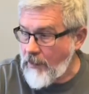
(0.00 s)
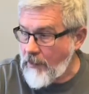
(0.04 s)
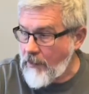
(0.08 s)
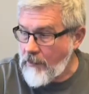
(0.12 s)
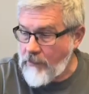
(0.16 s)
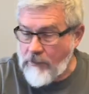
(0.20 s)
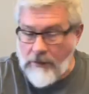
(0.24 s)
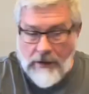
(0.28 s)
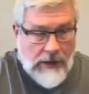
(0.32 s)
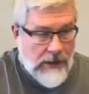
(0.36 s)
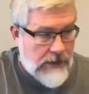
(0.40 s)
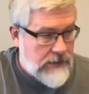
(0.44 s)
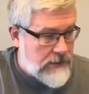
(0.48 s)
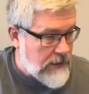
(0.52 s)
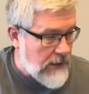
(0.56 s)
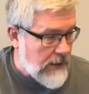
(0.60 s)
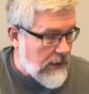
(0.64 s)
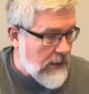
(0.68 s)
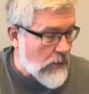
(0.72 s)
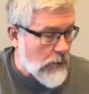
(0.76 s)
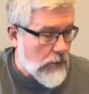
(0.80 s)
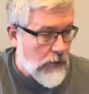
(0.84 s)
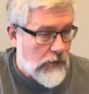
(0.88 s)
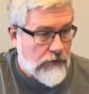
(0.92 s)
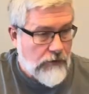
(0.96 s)
The next thing I
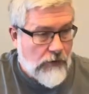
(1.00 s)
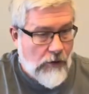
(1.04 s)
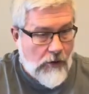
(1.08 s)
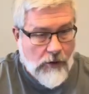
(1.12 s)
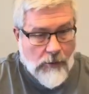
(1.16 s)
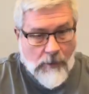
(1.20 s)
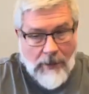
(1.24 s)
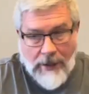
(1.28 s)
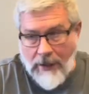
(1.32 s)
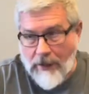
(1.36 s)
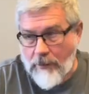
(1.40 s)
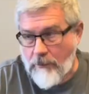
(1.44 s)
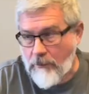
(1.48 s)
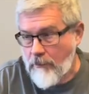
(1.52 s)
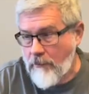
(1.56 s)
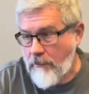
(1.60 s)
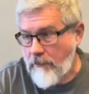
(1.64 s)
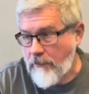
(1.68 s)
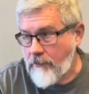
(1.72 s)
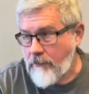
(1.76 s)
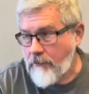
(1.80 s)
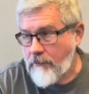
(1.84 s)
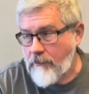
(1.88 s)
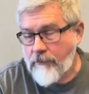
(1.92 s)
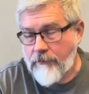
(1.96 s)
want to talk about
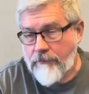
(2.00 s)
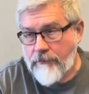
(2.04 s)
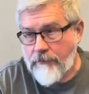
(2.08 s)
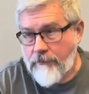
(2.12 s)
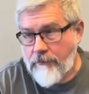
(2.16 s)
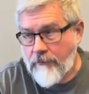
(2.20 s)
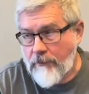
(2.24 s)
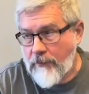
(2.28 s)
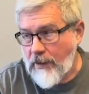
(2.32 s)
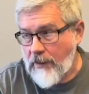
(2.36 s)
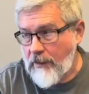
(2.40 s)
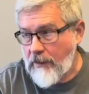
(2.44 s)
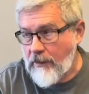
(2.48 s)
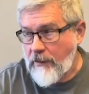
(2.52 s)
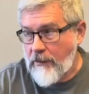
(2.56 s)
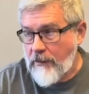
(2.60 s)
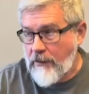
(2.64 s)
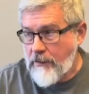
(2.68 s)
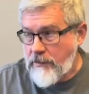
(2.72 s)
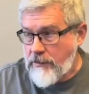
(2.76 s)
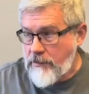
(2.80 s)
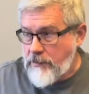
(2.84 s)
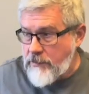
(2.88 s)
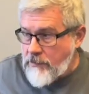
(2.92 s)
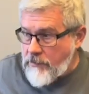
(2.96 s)

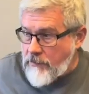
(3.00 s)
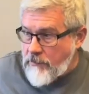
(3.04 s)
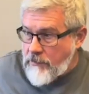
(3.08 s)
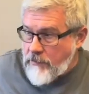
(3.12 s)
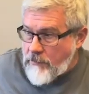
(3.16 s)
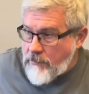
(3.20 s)
is